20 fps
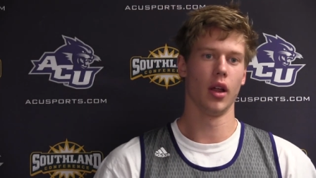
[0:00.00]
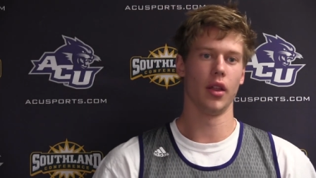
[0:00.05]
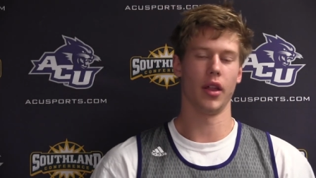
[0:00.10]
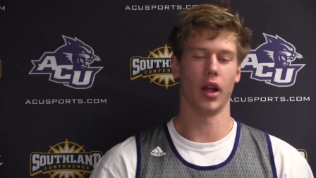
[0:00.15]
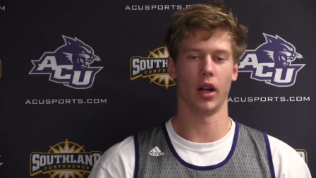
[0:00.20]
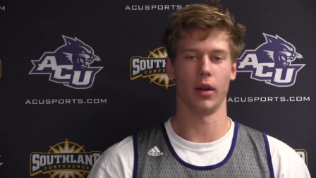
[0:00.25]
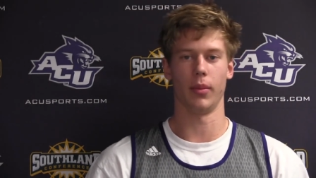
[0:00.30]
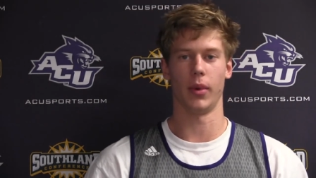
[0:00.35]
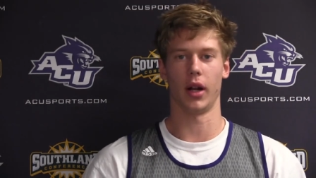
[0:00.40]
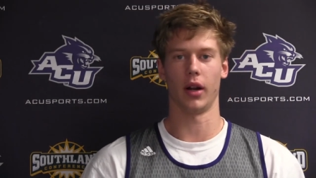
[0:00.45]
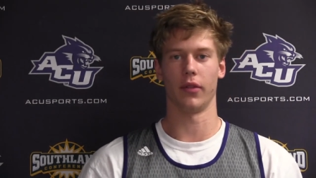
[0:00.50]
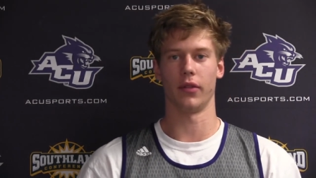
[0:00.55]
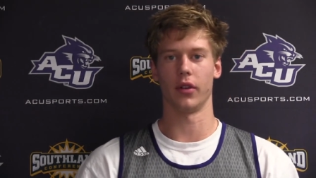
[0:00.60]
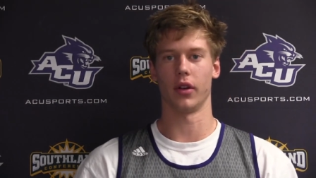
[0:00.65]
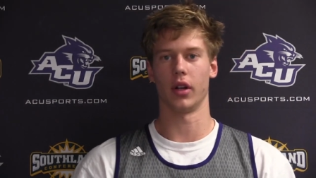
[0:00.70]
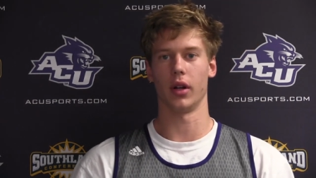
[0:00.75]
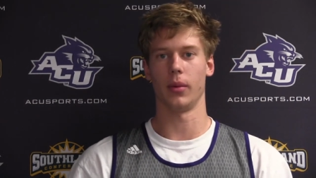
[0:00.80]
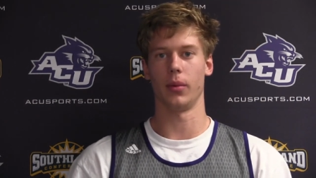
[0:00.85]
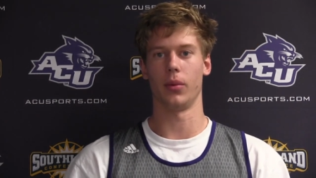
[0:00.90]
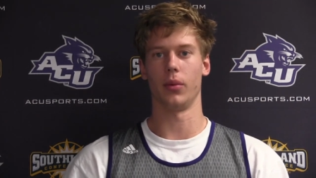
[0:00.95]
thought about it for a
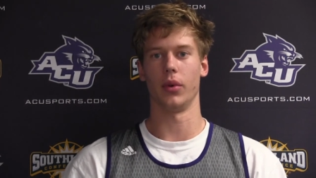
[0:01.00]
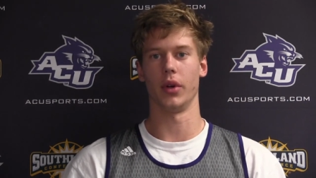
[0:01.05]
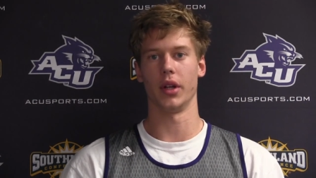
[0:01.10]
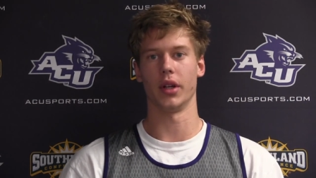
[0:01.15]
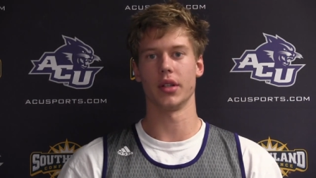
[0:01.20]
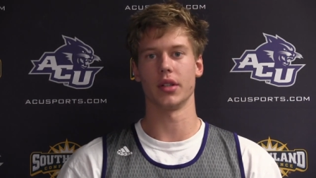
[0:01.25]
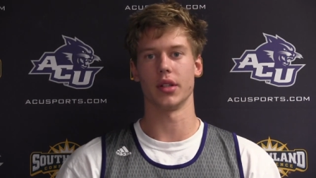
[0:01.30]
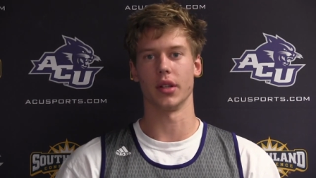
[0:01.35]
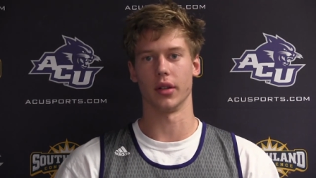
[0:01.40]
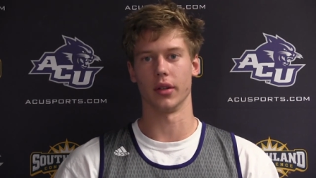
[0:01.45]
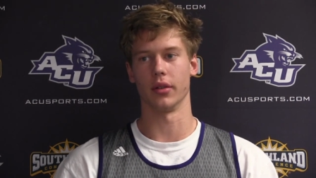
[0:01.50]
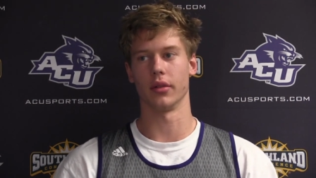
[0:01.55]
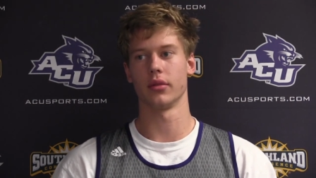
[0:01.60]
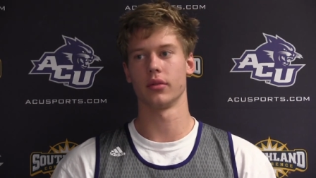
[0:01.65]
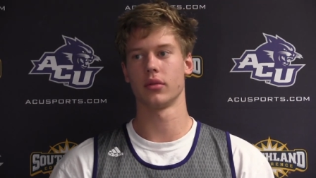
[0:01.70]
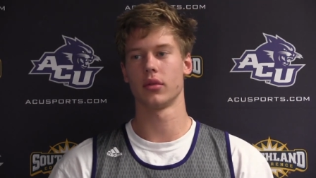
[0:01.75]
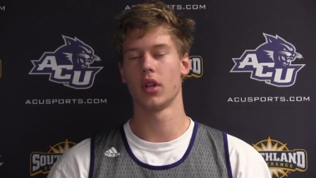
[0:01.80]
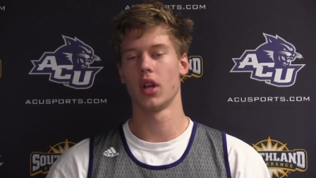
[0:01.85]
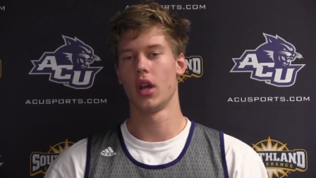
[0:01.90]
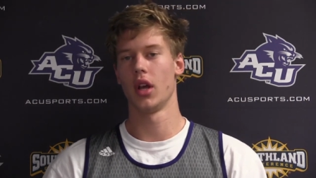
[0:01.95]
couple of weeks, and
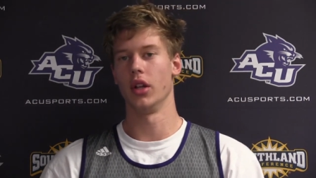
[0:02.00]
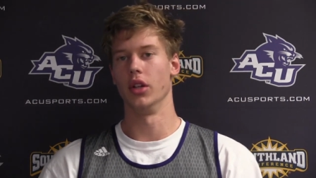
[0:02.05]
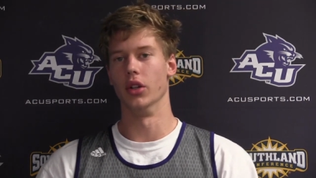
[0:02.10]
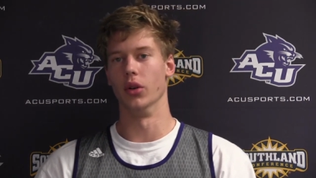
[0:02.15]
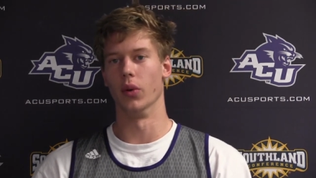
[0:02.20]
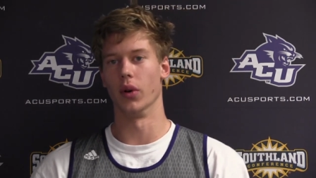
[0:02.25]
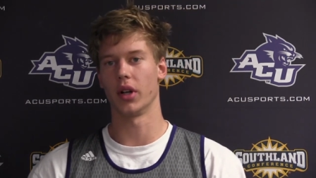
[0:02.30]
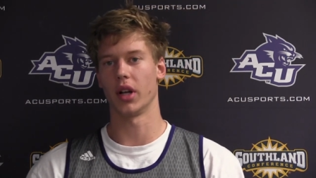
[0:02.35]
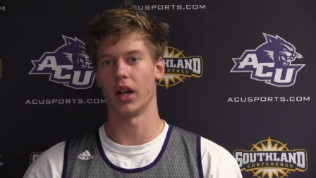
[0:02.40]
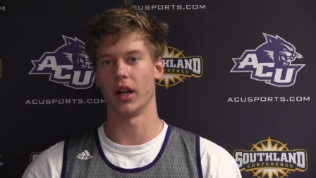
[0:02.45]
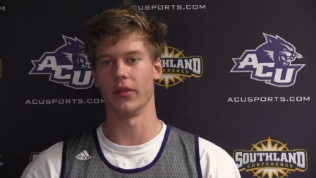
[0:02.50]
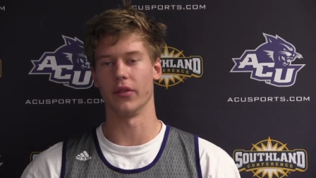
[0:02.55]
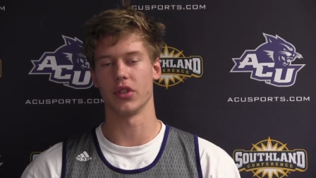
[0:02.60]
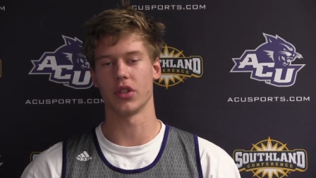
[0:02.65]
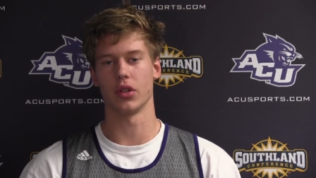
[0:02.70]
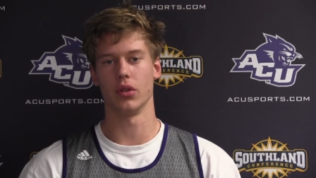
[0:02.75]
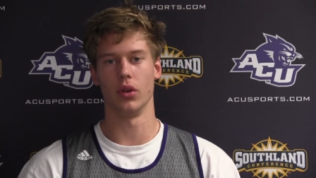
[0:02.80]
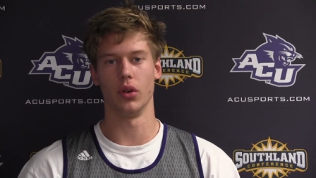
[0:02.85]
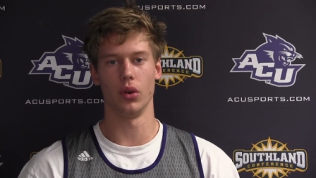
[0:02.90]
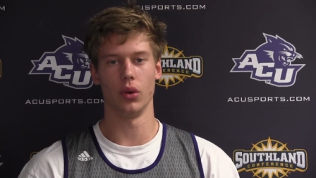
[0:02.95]
knew what kind of
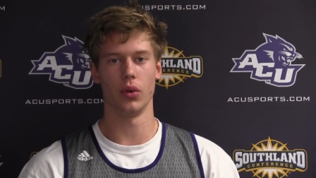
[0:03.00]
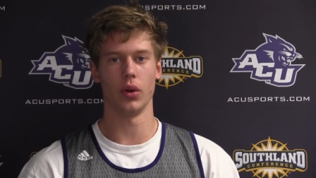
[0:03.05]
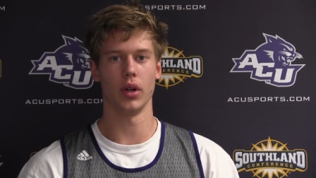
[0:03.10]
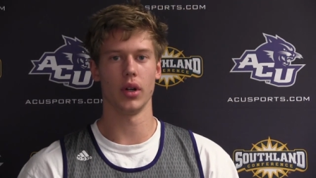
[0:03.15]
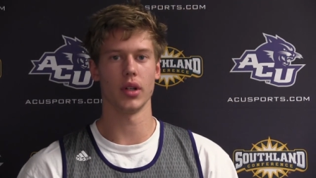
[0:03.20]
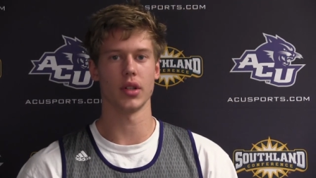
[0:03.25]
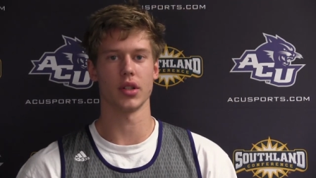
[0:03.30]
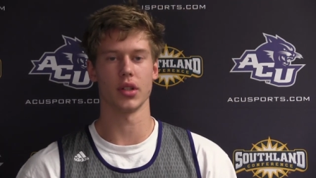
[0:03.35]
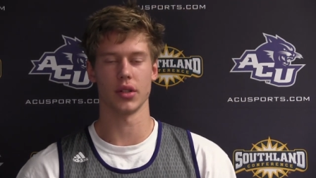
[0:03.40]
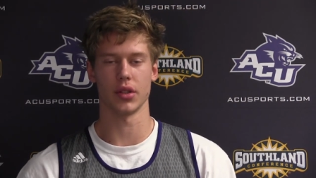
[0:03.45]
school it was,